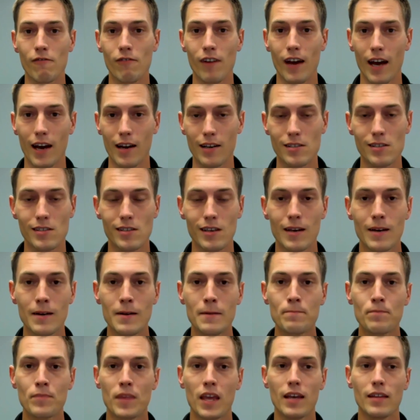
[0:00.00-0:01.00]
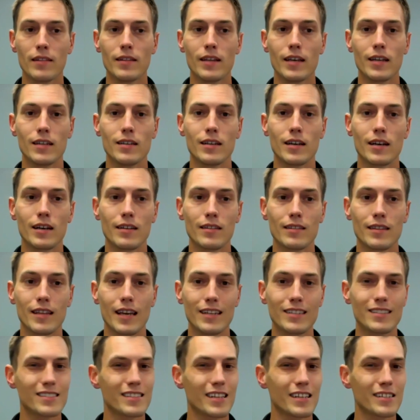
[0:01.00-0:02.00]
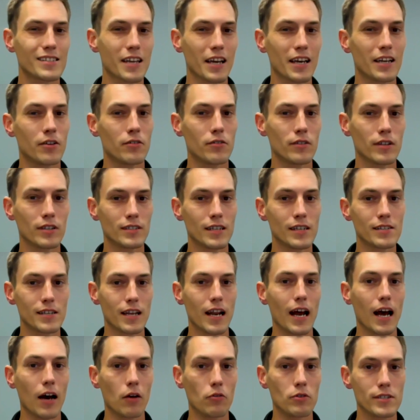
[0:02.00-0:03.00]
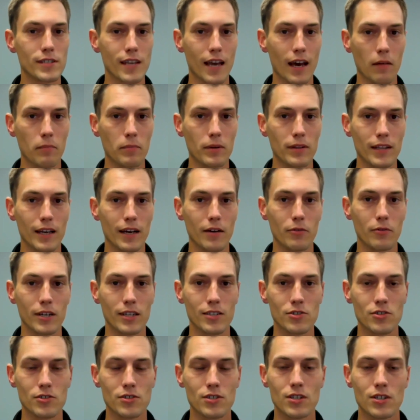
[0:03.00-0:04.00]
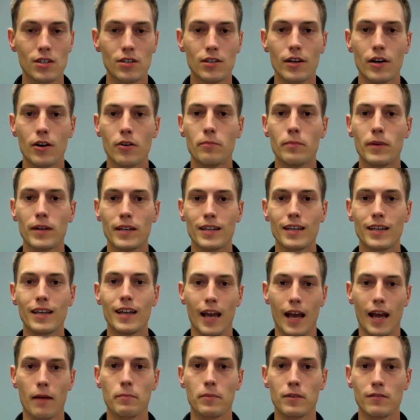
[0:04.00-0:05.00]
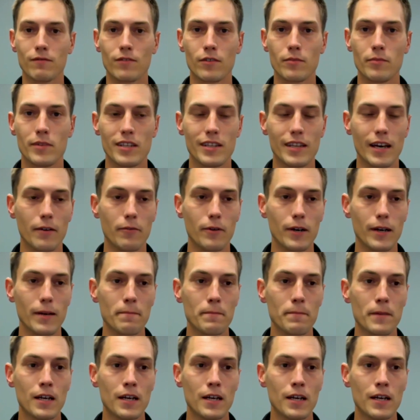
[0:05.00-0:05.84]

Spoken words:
fast. And then that's kind of, it doesn't always happen that way, just so you know, but it happened for me that way.